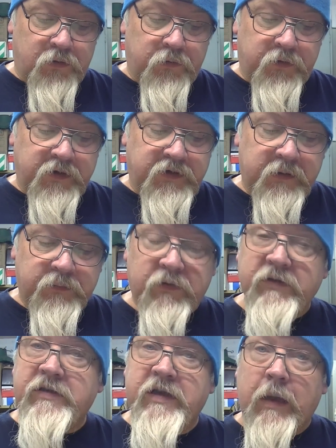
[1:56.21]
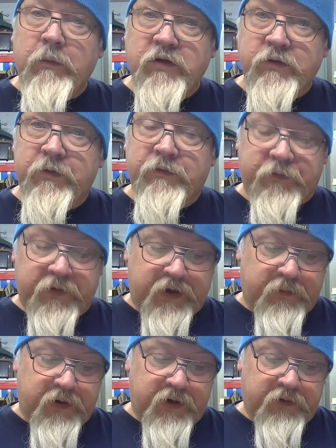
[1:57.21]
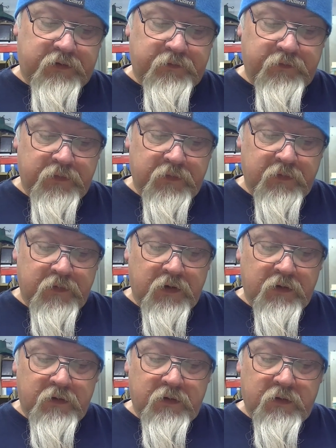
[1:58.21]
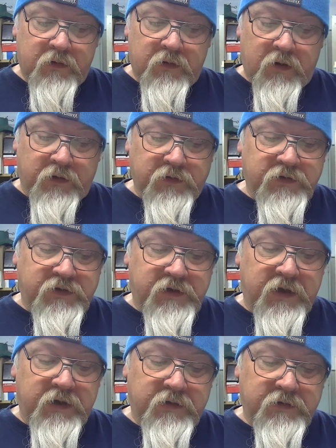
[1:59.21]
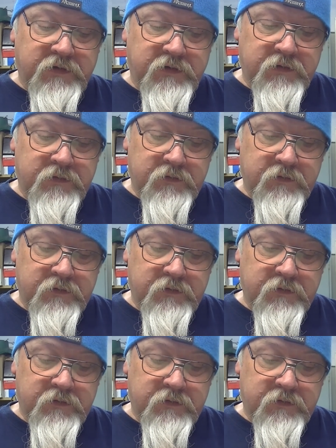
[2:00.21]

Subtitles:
or the temple establishment for that matter, understands.